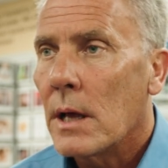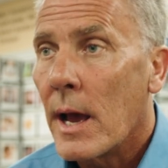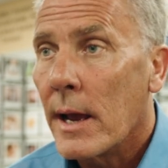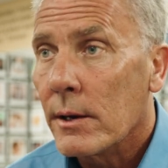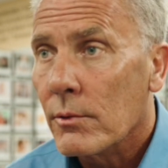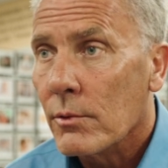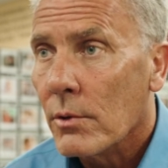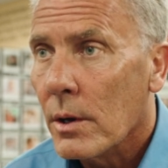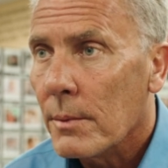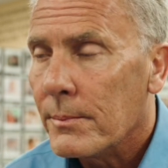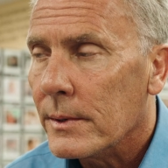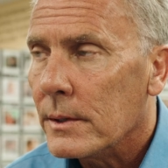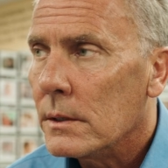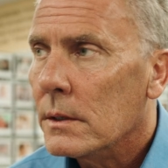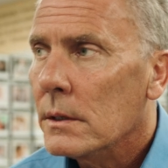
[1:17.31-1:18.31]
I grew
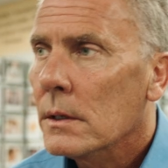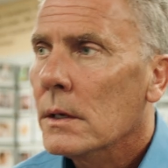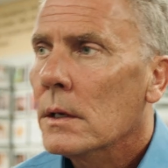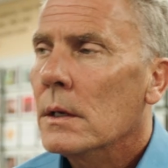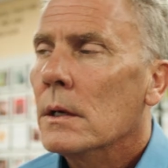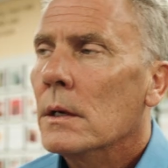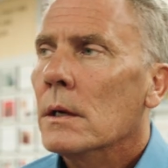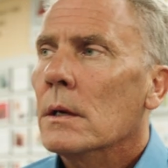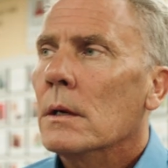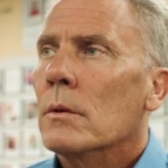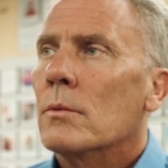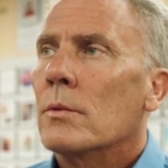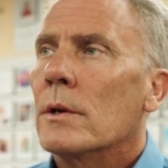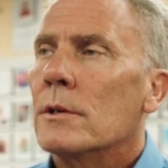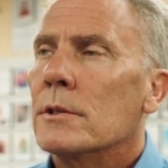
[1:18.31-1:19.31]
up in.
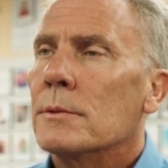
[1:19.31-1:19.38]
When I